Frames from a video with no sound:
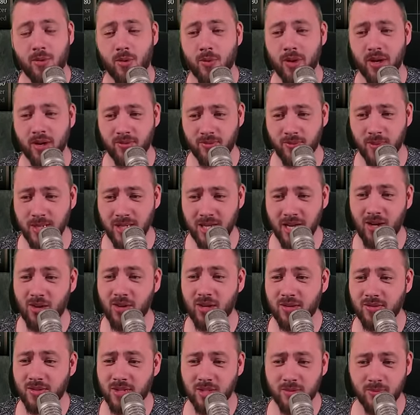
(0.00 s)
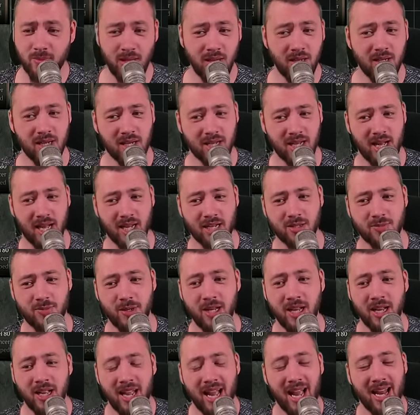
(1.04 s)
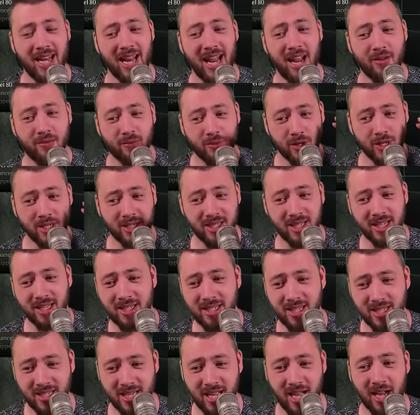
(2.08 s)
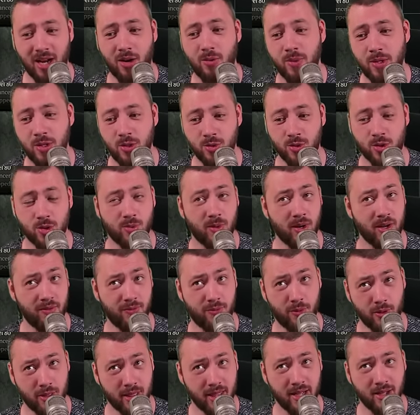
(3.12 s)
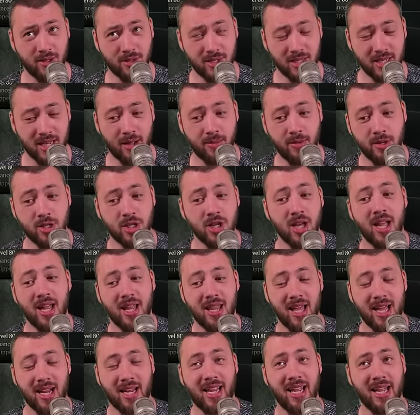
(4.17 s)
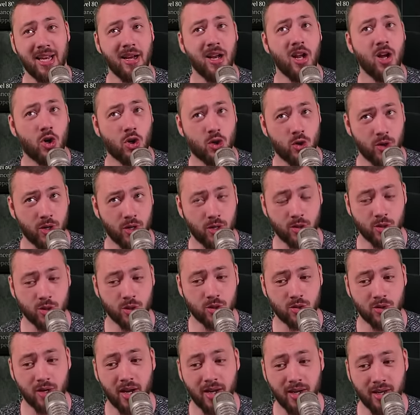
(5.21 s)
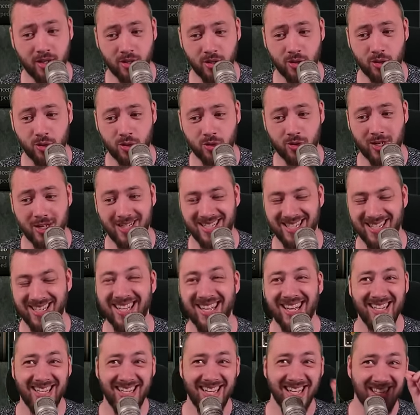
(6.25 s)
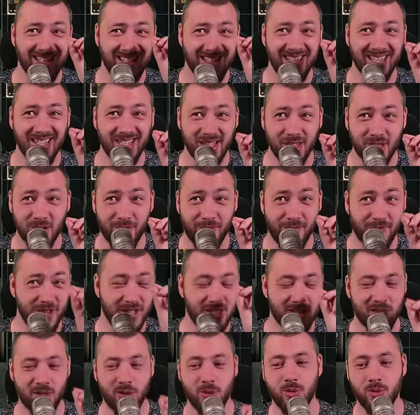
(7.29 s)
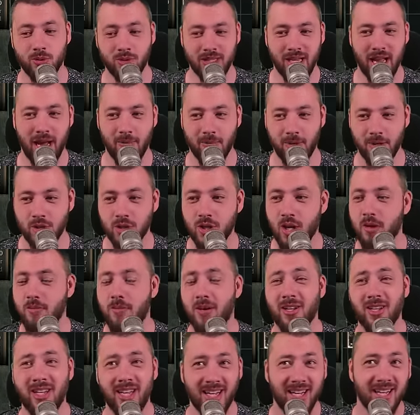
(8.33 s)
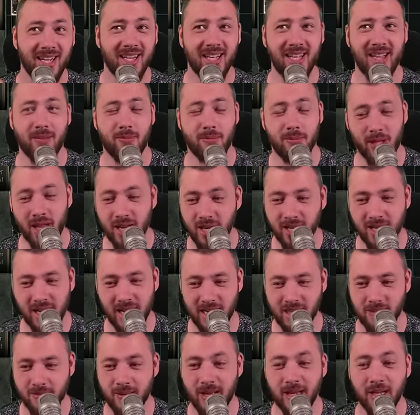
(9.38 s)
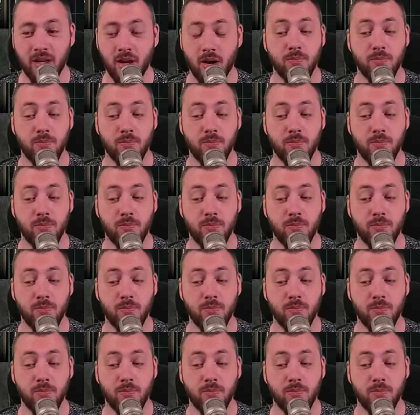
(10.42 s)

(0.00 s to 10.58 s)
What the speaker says: but Ring of Mendeln gives us minion attack speed, and every sixth attack we do 24,000 damage that can critical strike and go crazy. Yes, this is physical damage, but luckily the Blighted Aspect